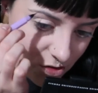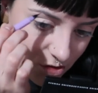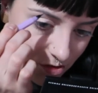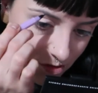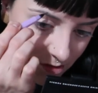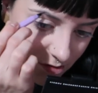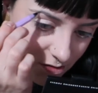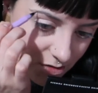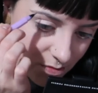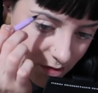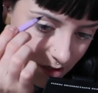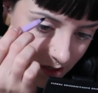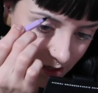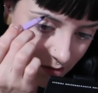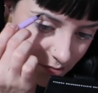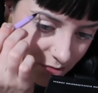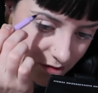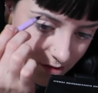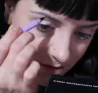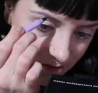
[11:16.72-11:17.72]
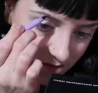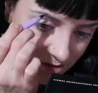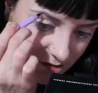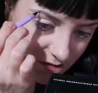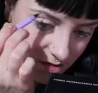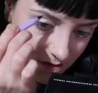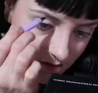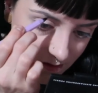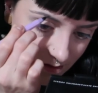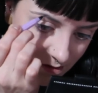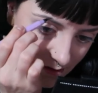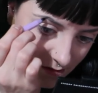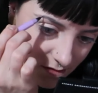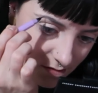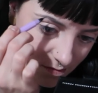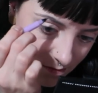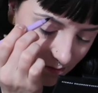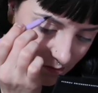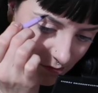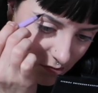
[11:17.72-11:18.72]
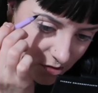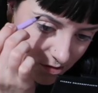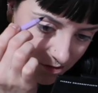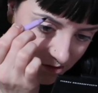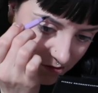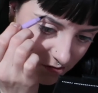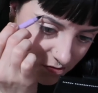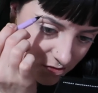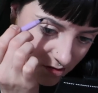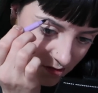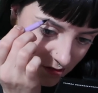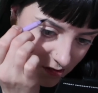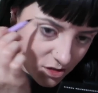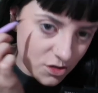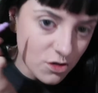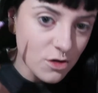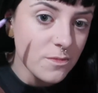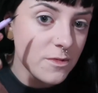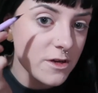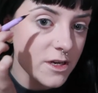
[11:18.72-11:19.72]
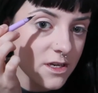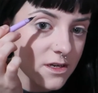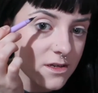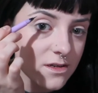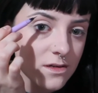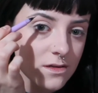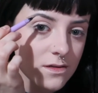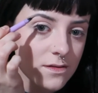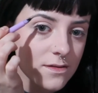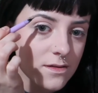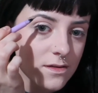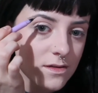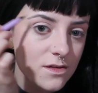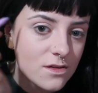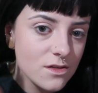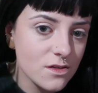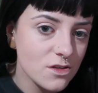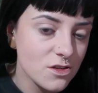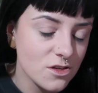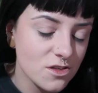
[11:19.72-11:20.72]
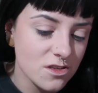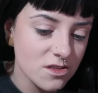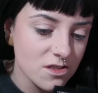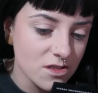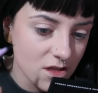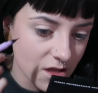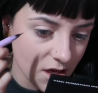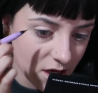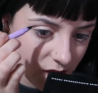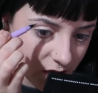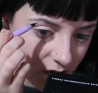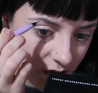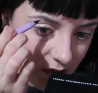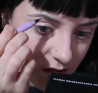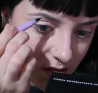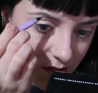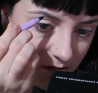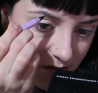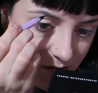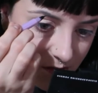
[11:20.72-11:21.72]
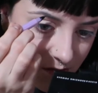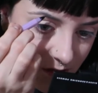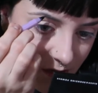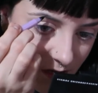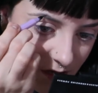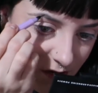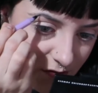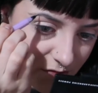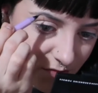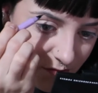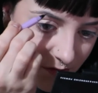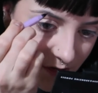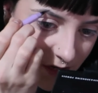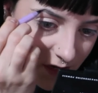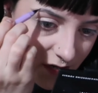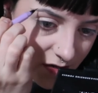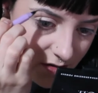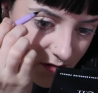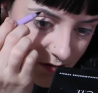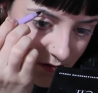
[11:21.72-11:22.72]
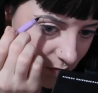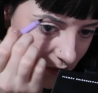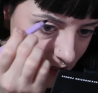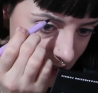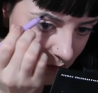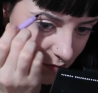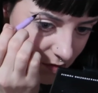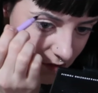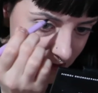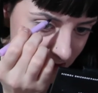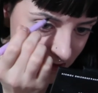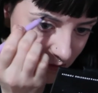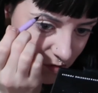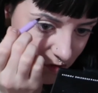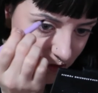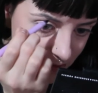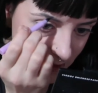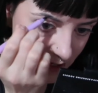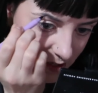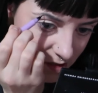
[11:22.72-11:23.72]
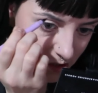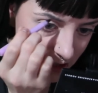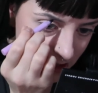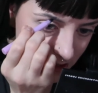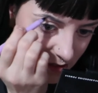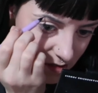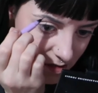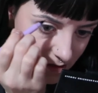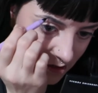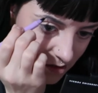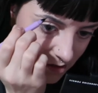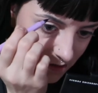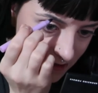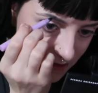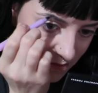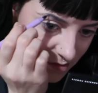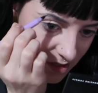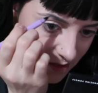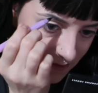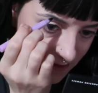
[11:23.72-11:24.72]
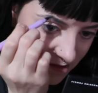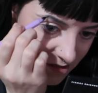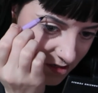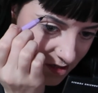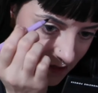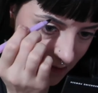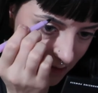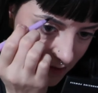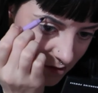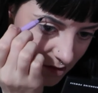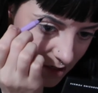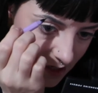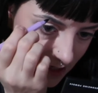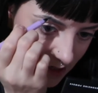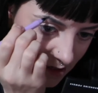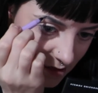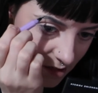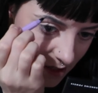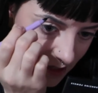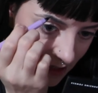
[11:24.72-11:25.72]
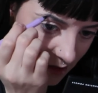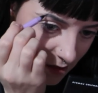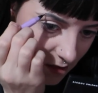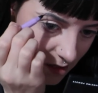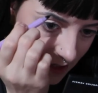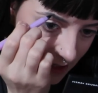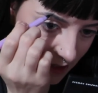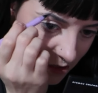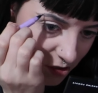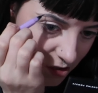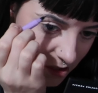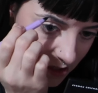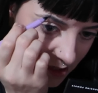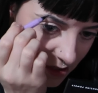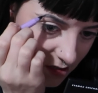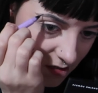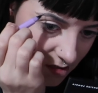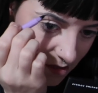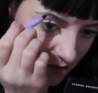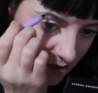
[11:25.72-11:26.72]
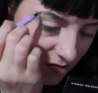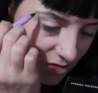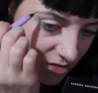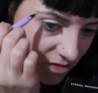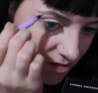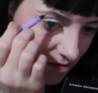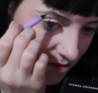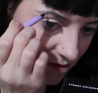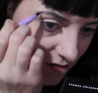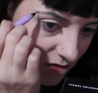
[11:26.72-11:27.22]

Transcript: drawing my eyebrows in. I'm also at the top here, just because I think that's kind of where my eyebrows are most patchy. Do you sometimes think about getting like a light shade? Because